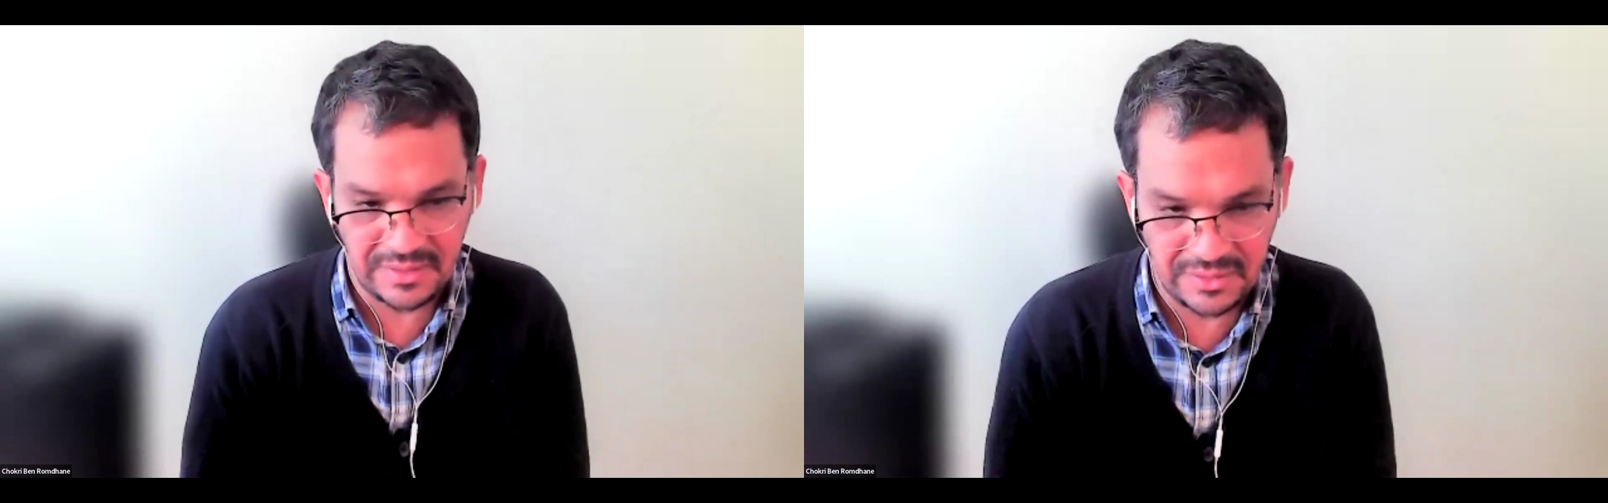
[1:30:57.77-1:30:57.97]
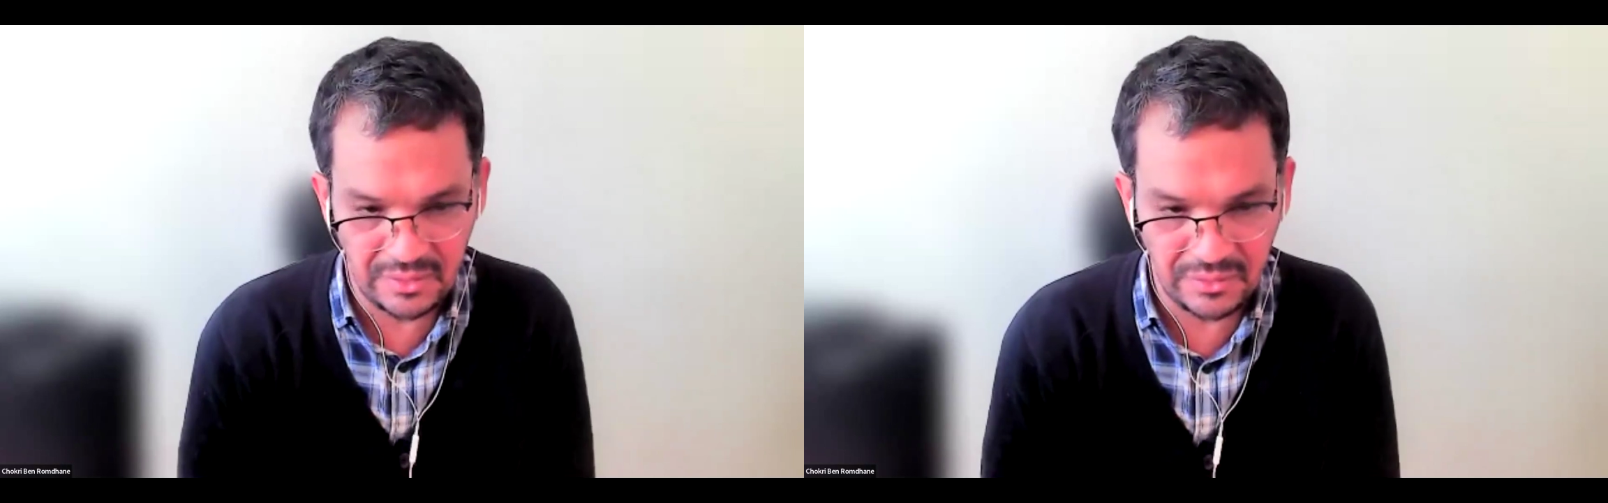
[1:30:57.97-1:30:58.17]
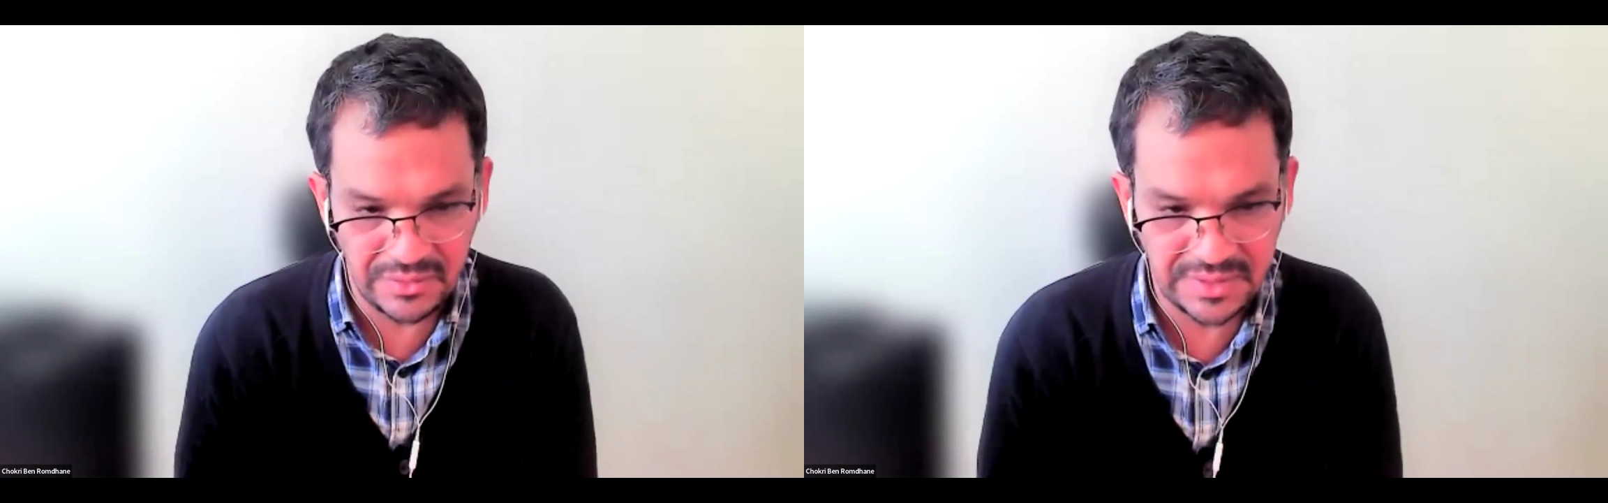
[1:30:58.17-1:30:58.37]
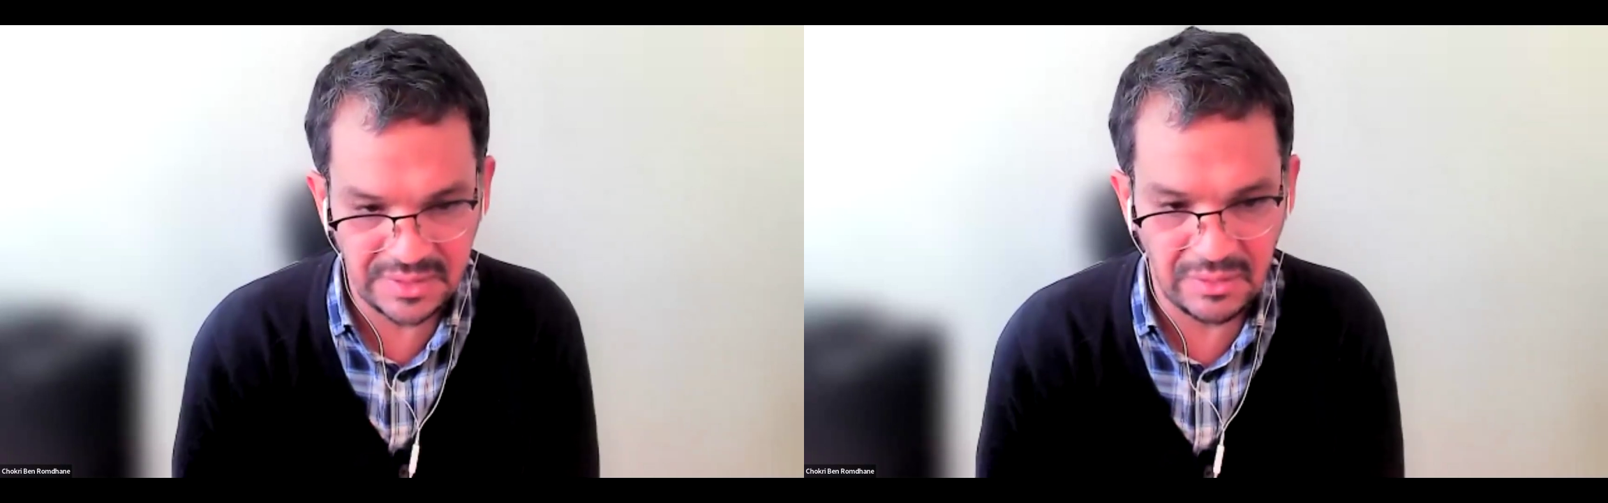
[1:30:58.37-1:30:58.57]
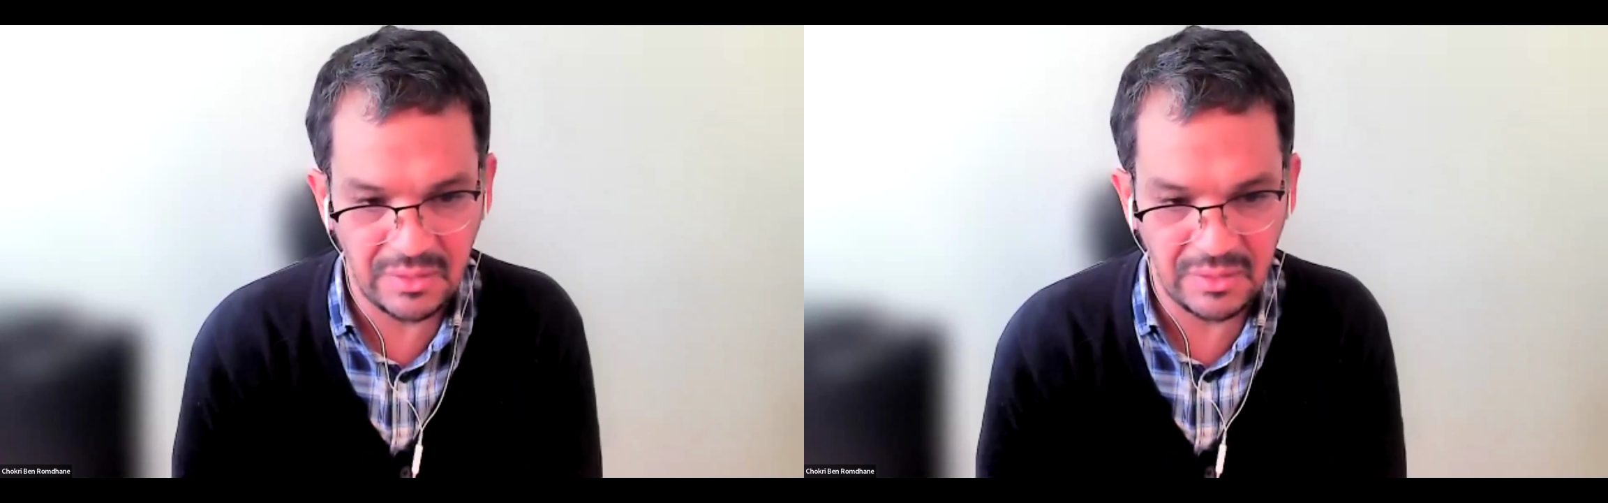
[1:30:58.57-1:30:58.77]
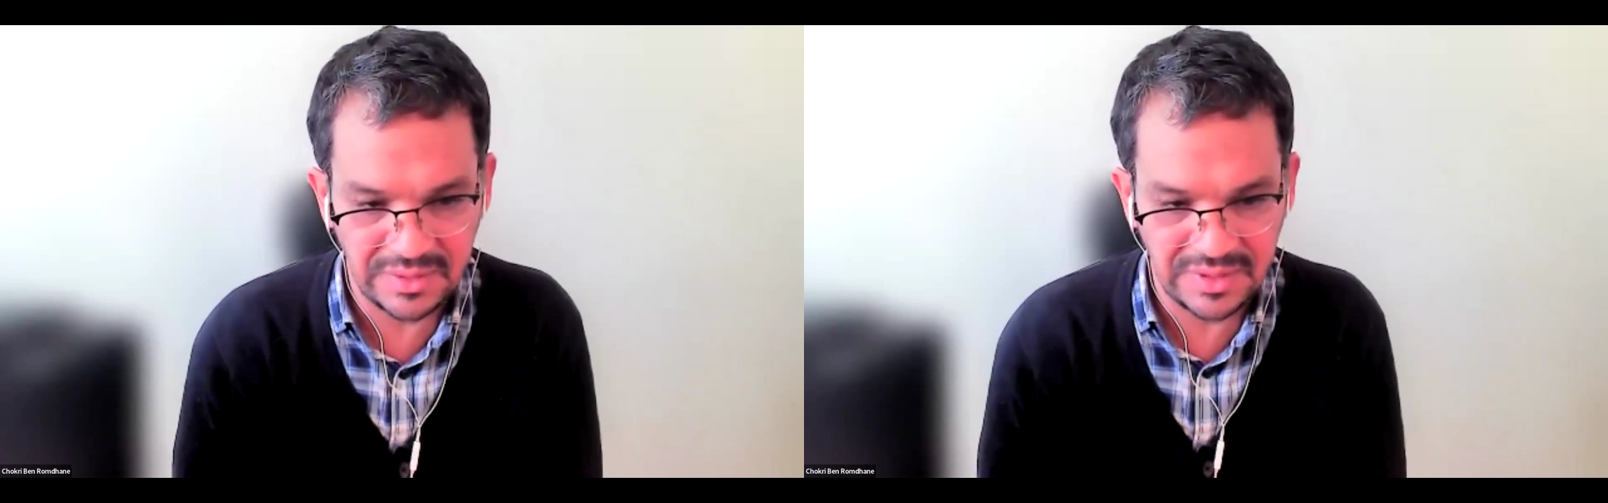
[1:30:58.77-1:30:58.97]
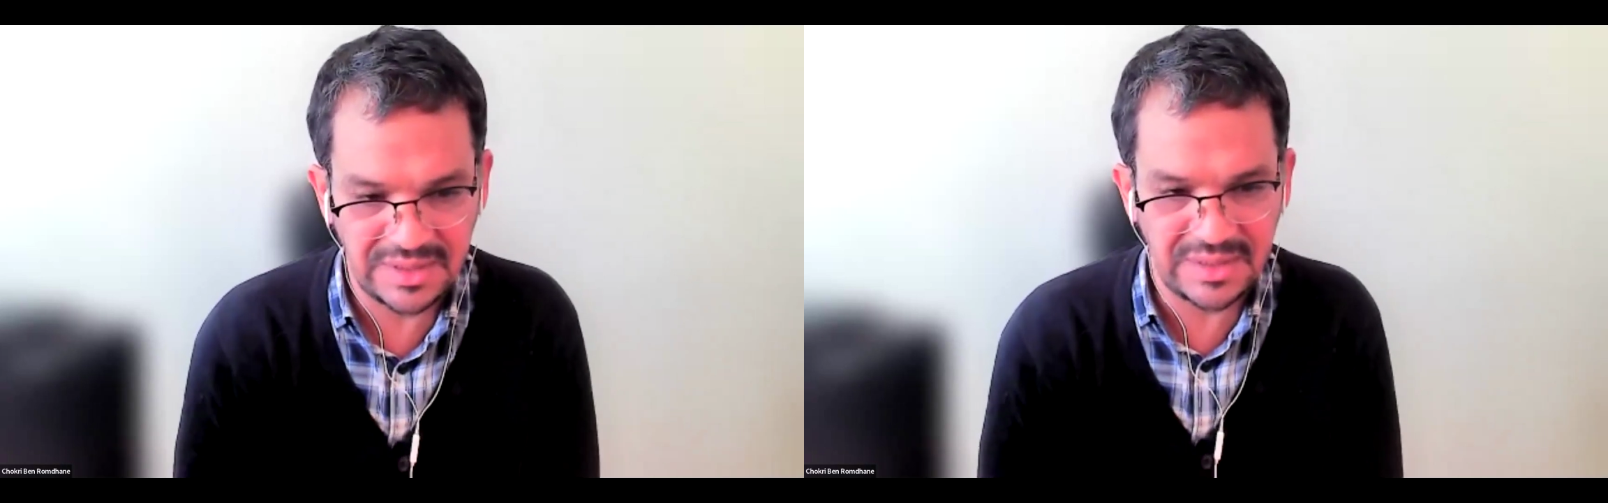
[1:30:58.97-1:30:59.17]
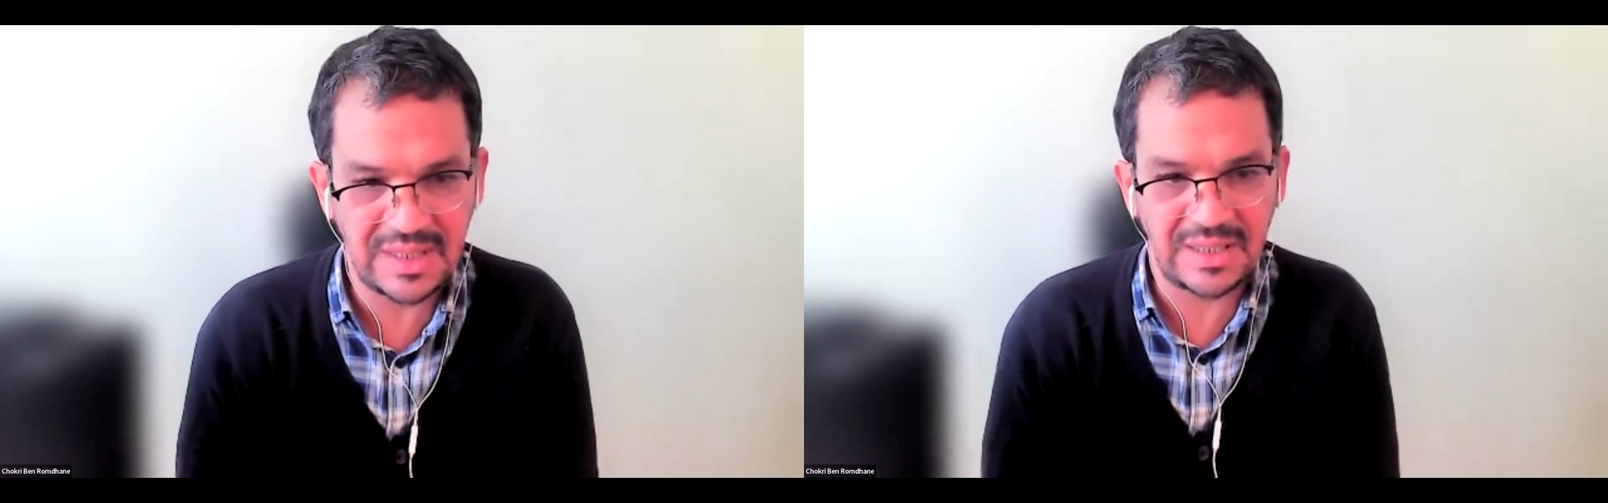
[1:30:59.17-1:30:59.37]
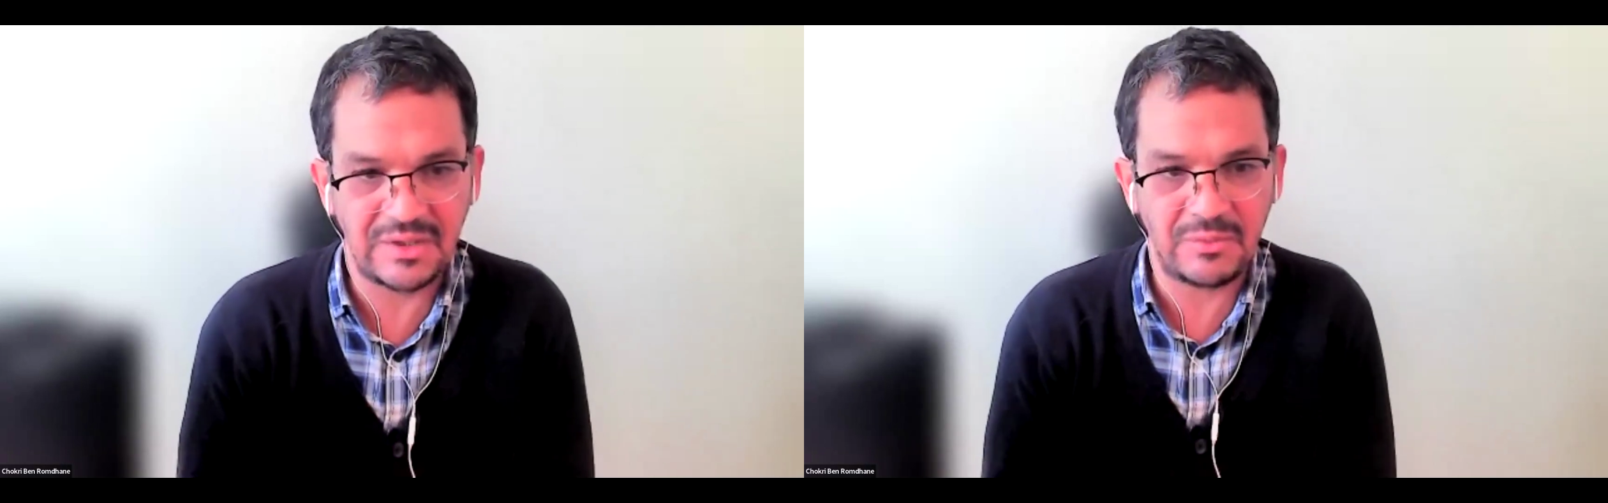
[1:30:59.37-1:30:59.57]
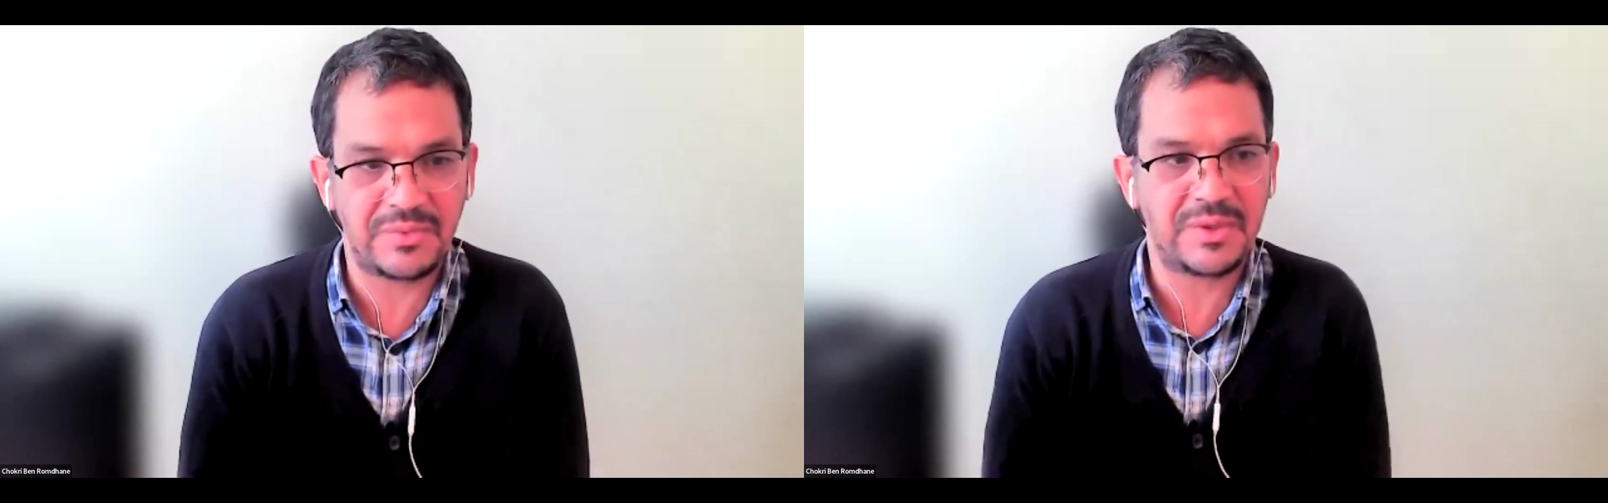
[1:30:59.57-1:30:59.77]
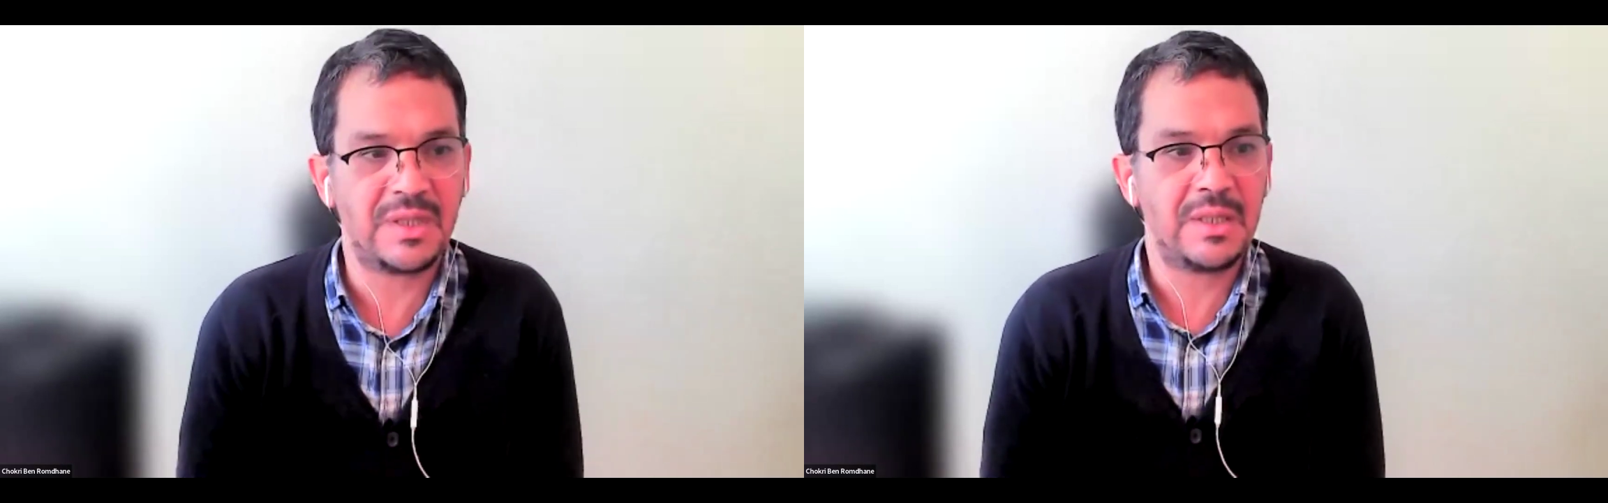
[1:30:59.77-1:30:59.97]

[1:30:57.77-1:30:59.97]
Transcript: those or didn't adopt